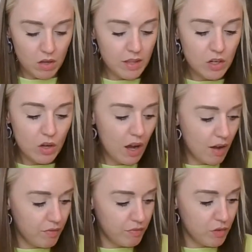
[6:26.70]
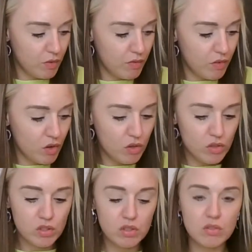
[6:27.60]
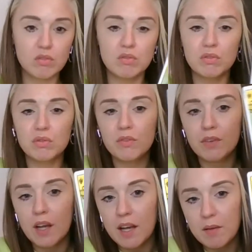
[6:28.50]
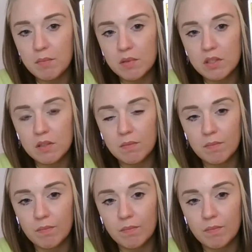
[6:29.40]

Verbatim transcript: Then you have the reversed two of cups.